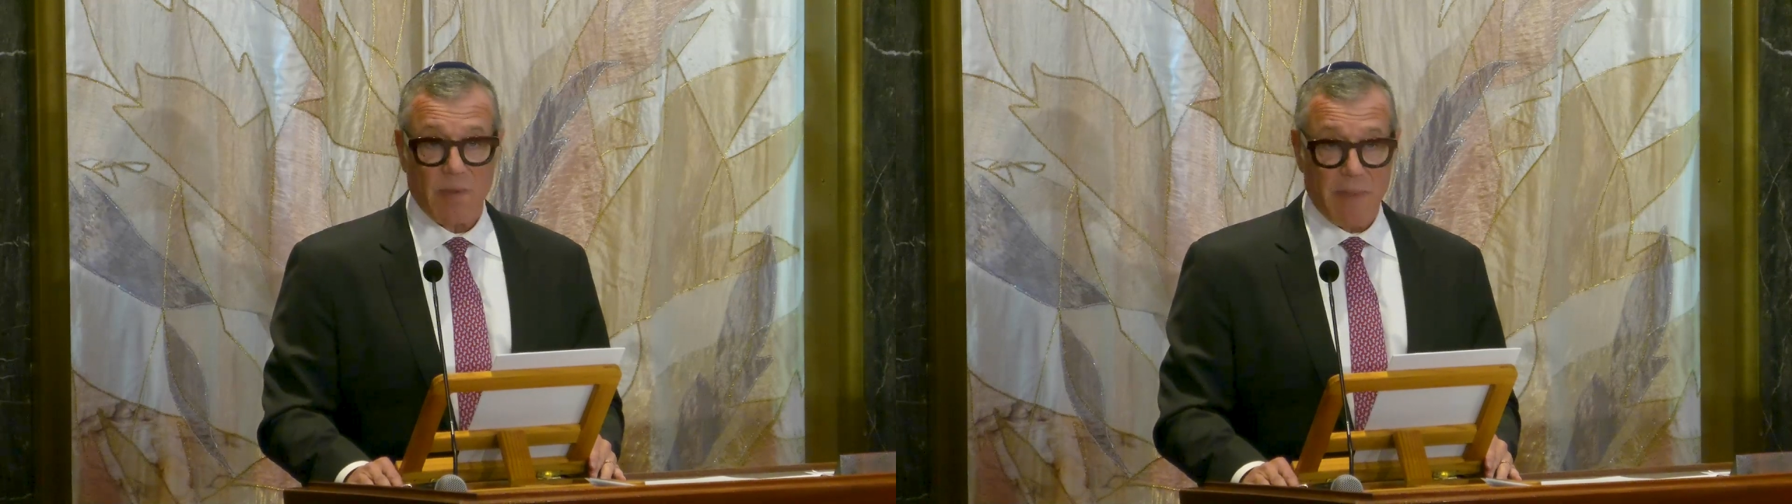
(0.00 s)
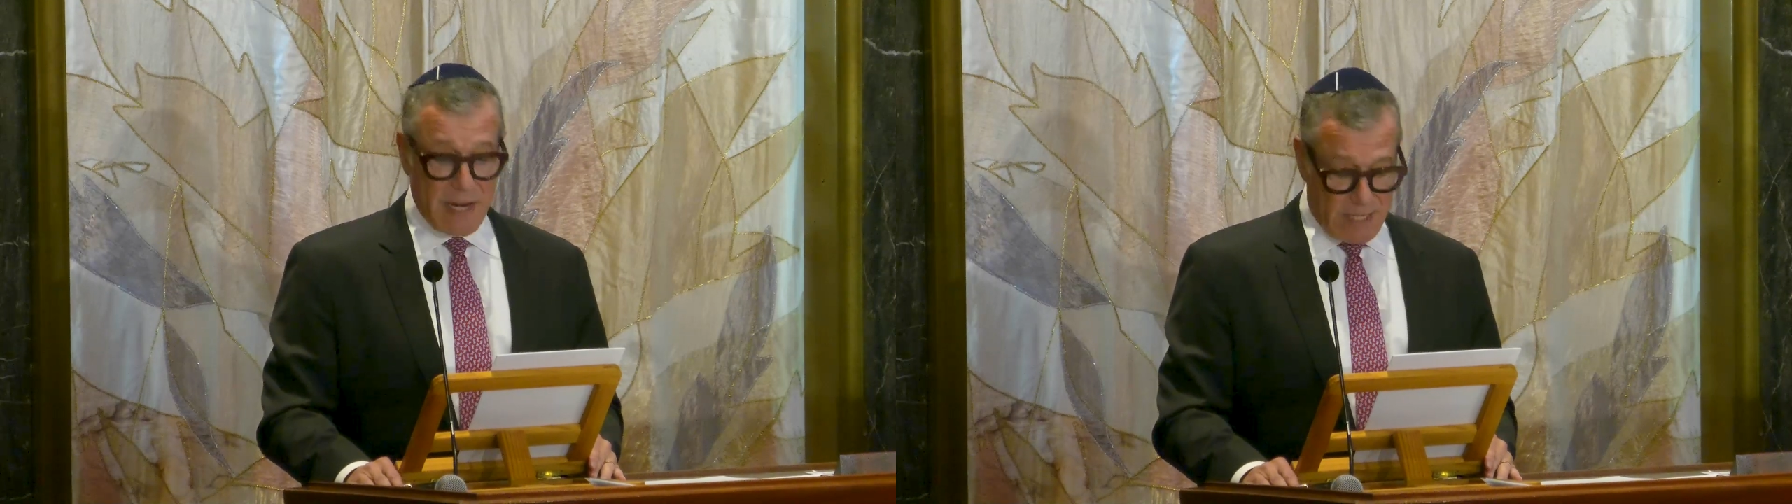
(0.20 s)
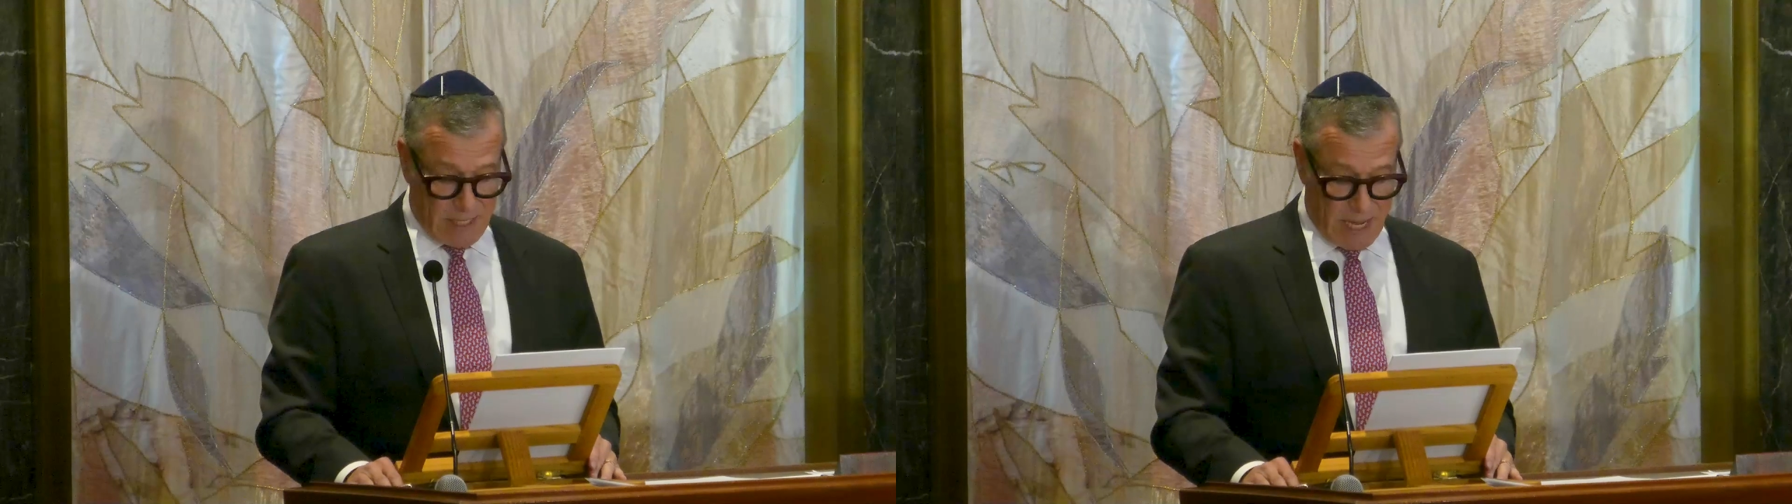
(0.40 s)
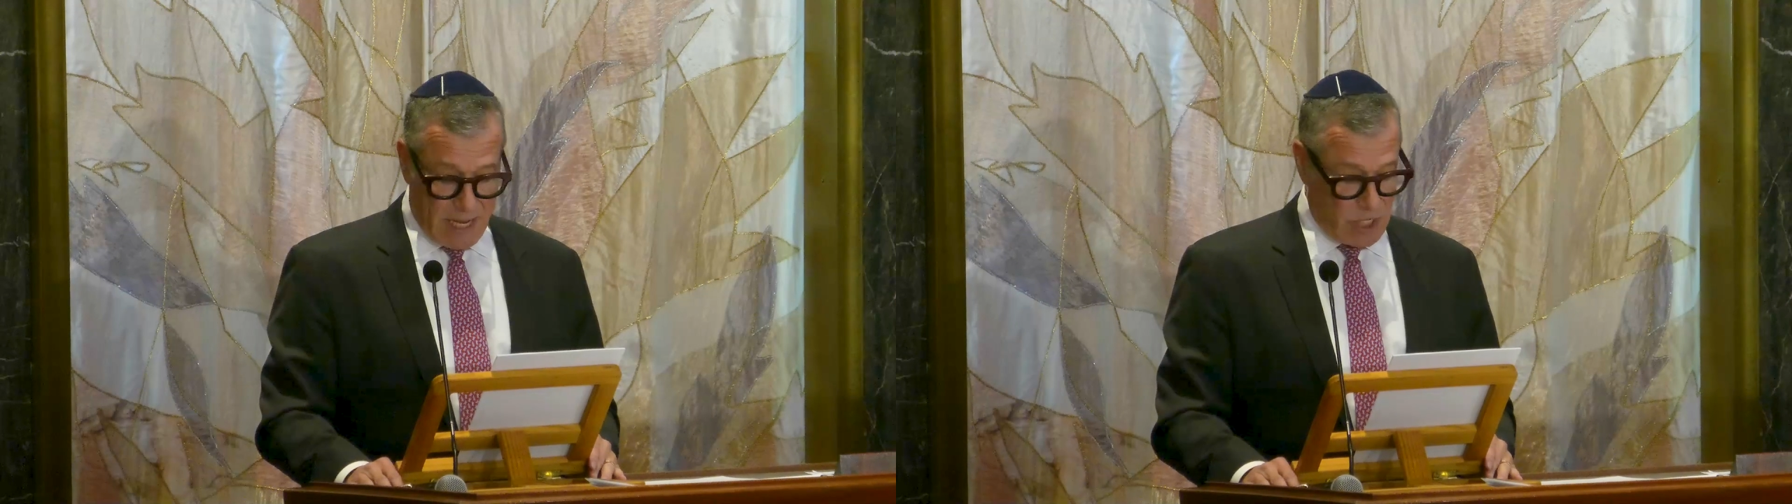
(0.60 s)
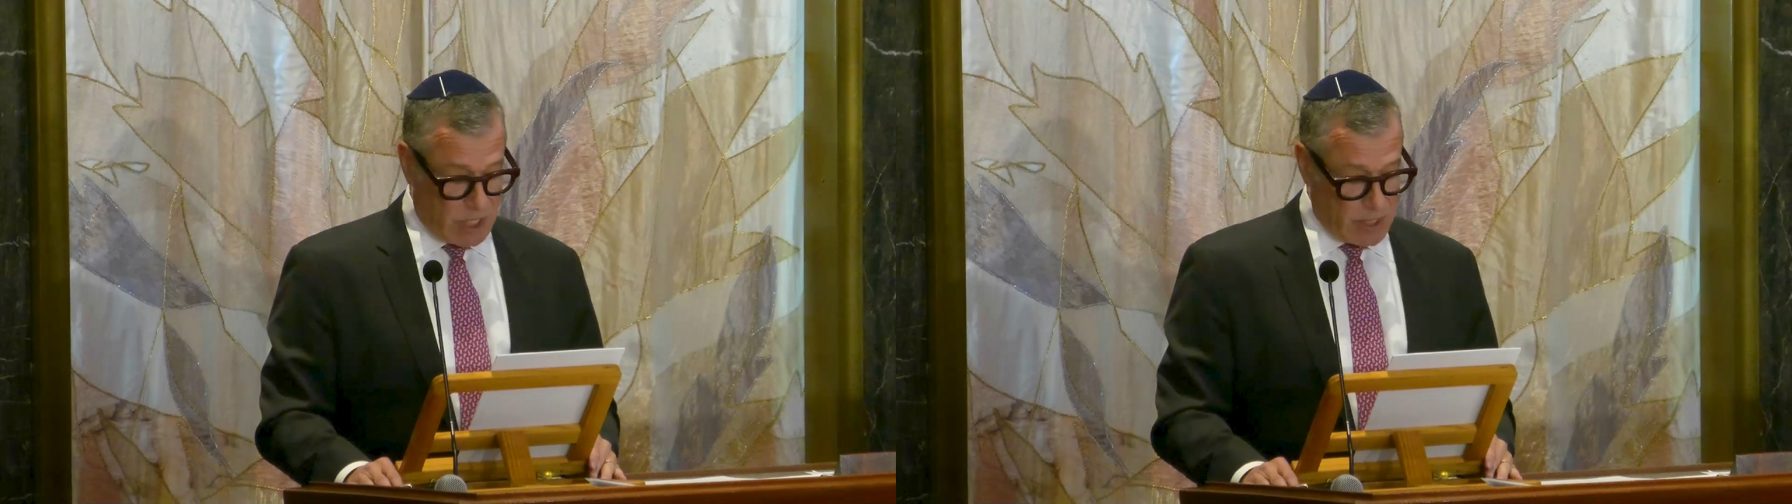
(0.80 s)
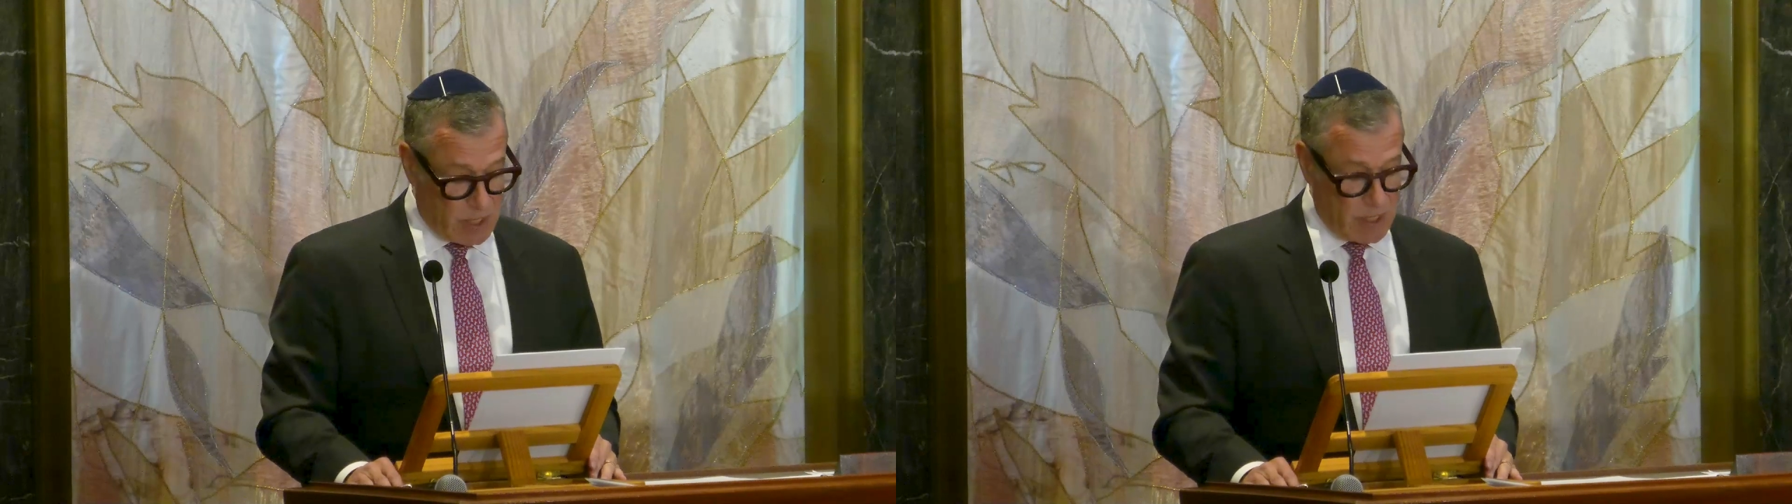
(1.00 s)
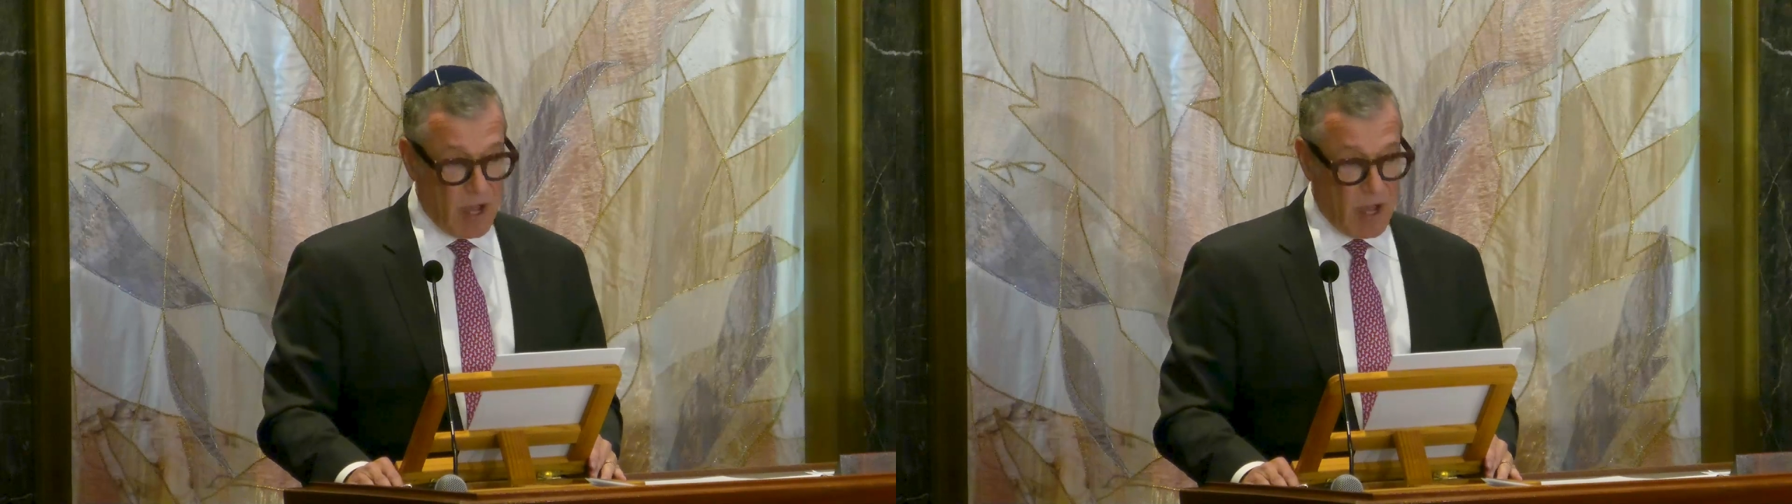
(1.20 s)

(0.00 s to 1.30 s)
the many stages